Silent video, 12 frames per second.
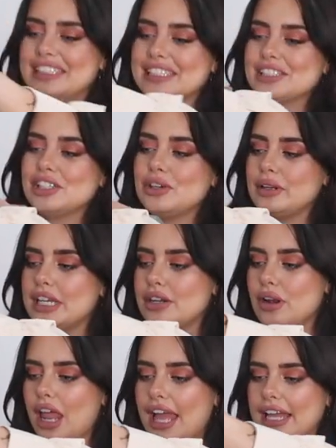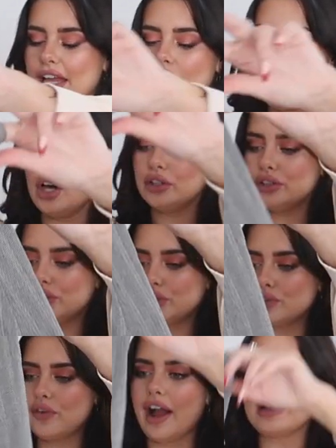It's this cute little like
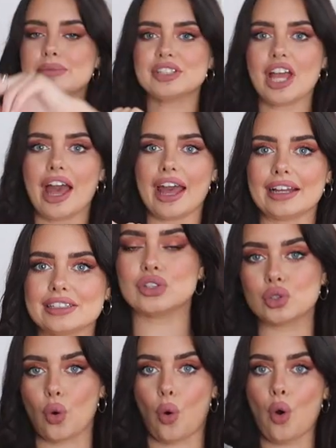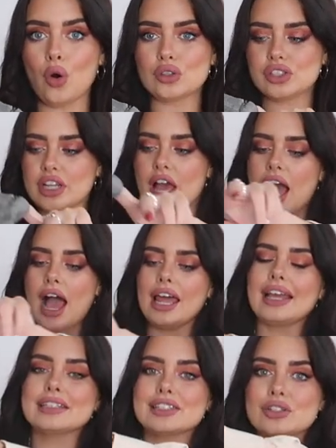striped checked skort. I
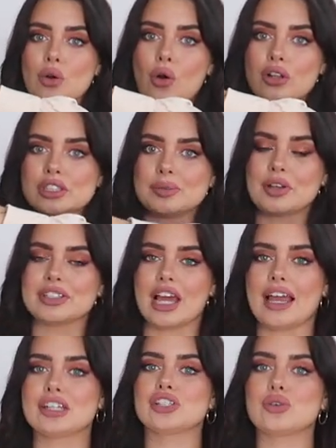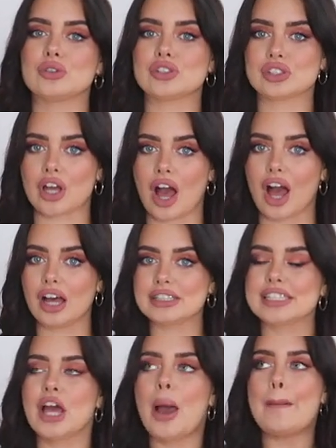like skorts because I like short
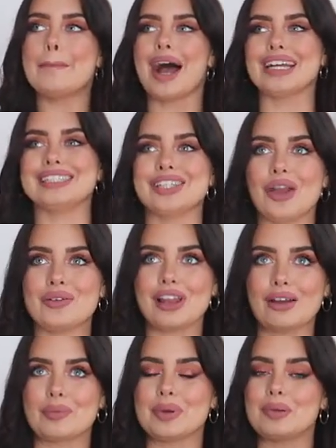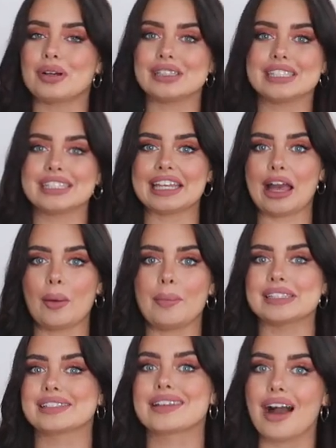skirts, but I don't like when people can see up
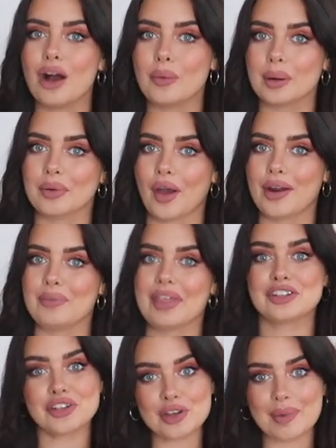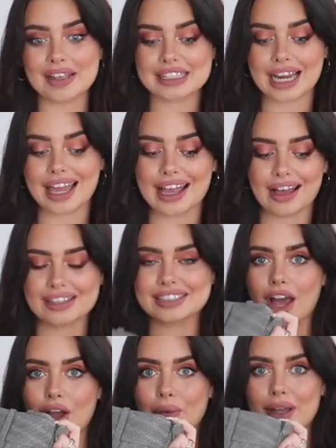my skirt when I'm going up their tube escalator.
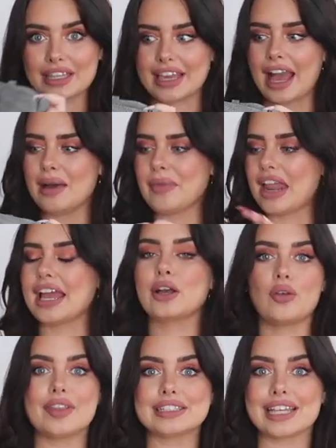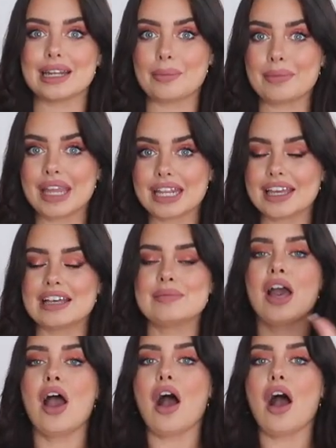So yeah, and I got this in a medium.